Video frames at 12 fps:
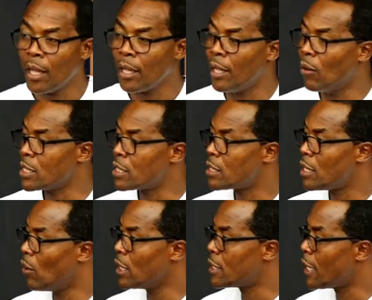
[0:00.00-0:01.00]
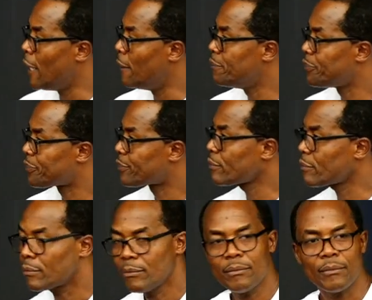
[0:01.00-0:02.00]
There was, there was, uh,
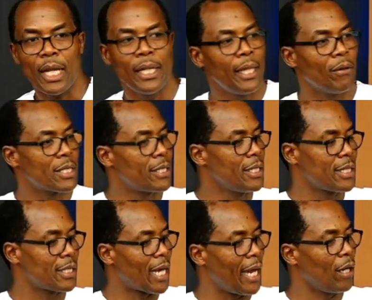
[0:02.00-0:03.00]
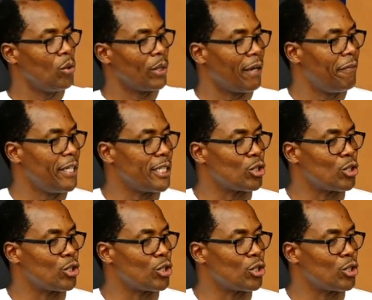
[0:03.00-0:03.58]
there was this guy who gave his